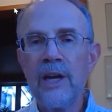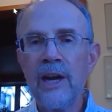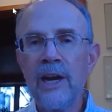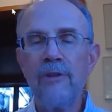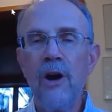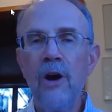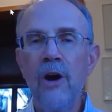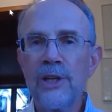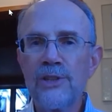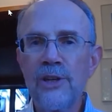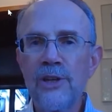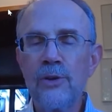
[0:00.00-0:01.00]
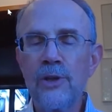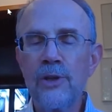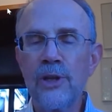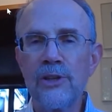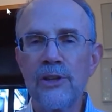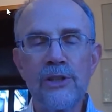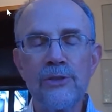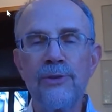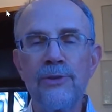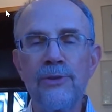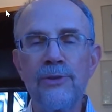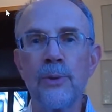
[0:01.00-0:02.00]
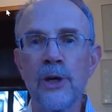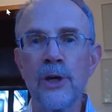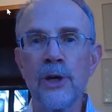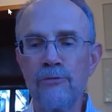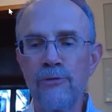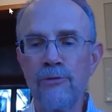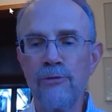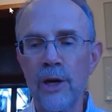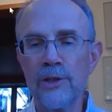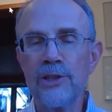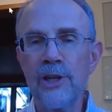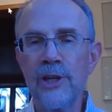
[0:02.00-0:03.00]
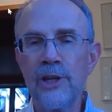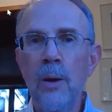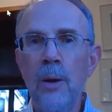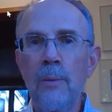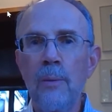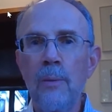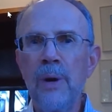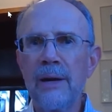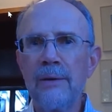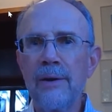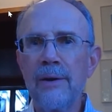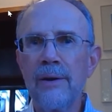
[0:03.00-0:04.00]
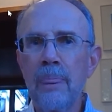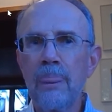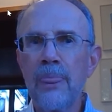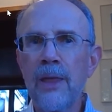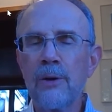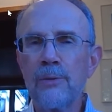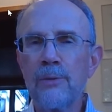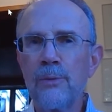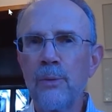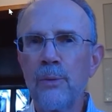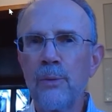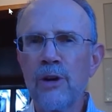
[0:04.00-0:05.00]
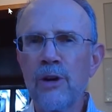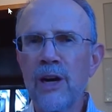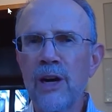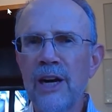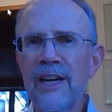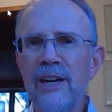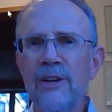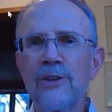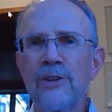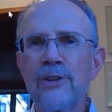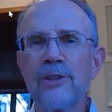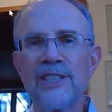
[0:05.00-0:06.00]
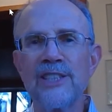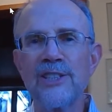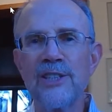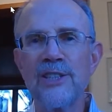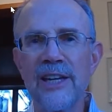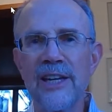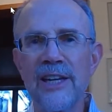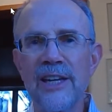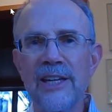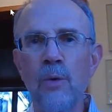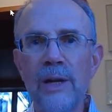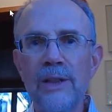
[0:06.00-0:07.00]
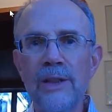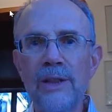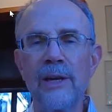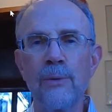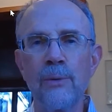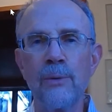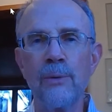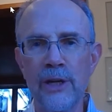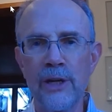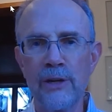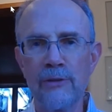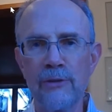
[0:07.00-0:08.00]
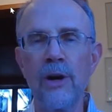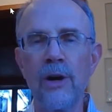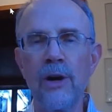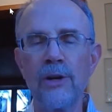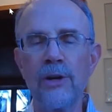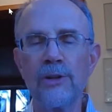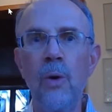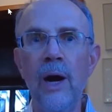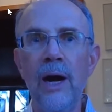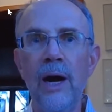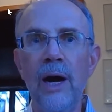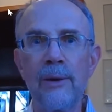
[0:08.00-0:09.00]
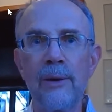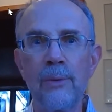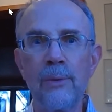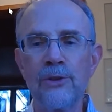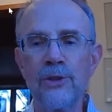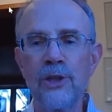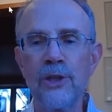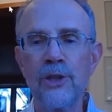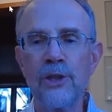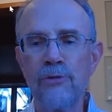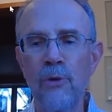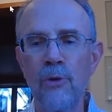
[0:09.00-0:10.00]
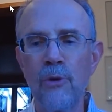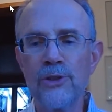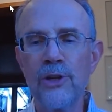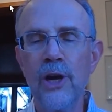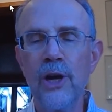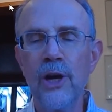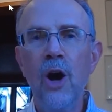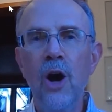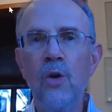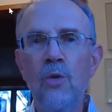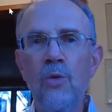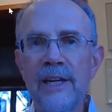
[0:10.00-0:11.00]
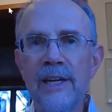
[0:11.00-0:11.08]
Now, we have always known that these foods were good for us, but we didn't really understand exactly what they were doing for us or why they were so good for us.